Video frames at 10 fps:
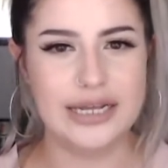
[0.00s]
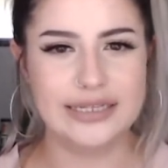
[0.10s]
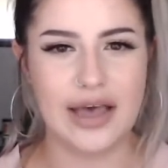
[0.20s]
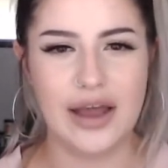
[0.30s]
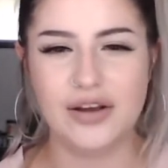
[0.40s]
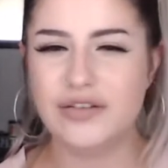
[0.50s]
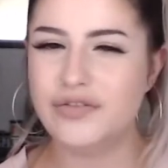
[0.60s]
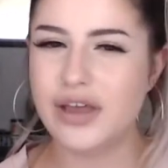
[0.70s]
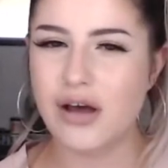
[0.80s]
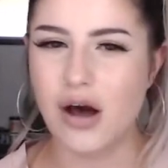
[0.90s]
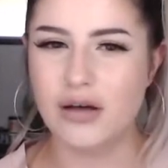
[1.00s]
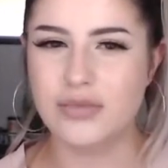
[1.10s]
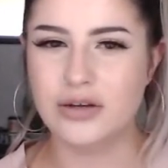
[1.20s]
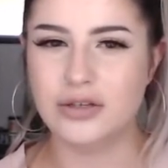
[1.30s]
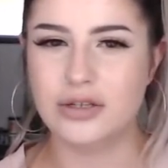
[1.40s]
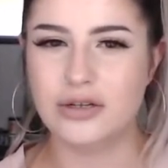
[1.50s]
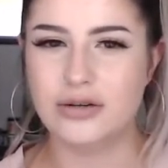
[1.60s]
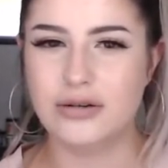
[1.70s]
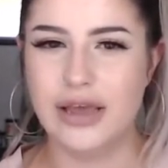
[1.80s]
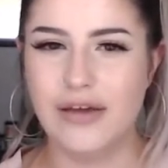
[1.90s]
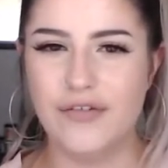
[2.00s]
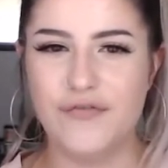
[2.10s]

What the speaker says: it's kind of like almost like